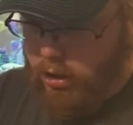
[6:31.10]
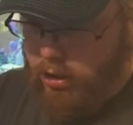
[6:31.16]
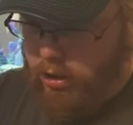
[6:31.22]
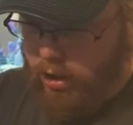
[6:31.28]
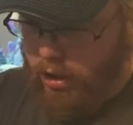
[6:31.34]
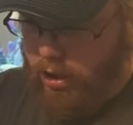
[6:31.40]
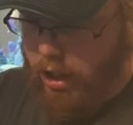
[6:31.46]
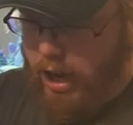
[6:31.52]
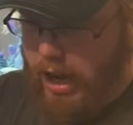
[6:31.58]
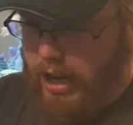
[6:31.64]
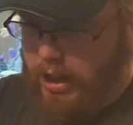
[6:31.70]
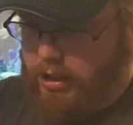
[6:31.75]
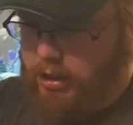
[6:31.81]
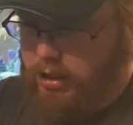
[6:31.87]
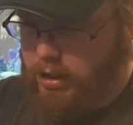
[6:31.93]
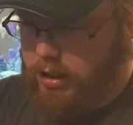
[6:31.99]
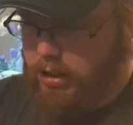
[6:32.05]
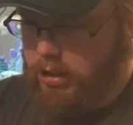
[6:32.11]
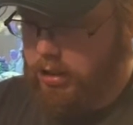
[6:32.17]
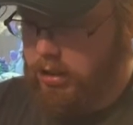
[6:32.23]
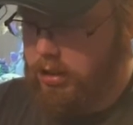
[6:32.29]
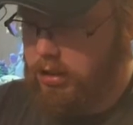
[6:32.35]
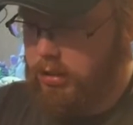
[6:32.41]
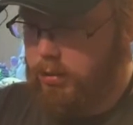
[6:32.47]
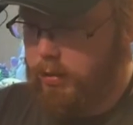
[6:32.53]
Alas,
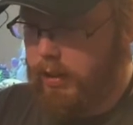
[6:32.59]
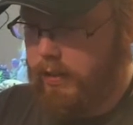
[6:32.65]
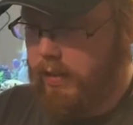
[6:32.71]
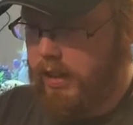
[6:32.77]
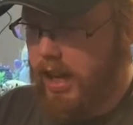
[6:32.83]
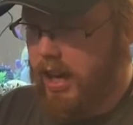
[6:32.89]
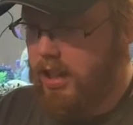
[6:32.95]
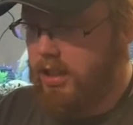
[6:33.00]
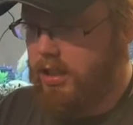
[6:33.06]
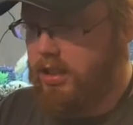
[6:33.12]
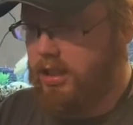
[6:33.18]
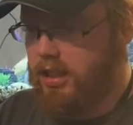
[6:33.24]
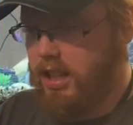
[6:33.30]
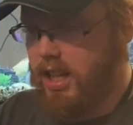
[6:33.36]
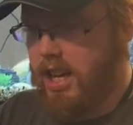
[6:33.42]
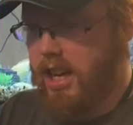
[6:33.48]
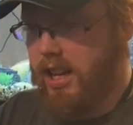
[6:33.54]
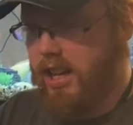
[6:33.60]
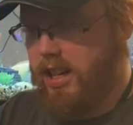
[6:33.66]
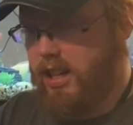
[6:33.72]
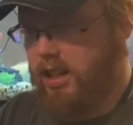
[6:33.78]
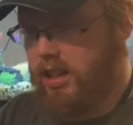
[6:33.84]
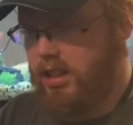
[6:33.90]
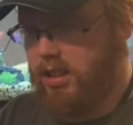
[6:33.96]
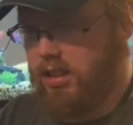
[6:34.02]
we've gotten inside.
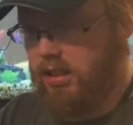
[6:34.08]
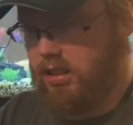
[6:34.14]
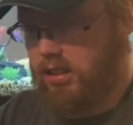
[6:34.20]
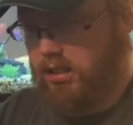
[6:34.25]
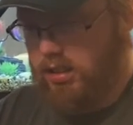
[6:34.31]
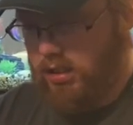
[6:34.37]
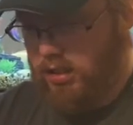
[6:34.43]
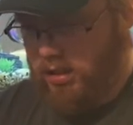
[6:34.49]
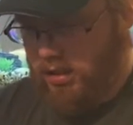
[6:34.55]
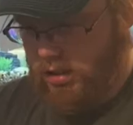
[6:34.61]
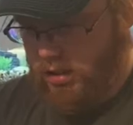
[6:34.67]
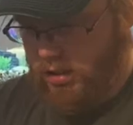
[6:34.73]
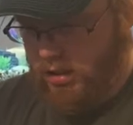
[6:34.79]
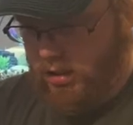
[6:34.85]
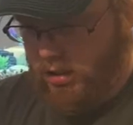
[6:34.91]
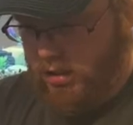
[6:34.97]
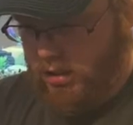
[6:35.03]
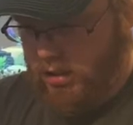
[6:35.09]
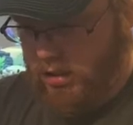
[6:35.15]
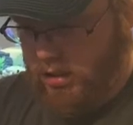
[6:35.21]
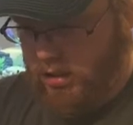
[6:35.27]
It's so much better than normal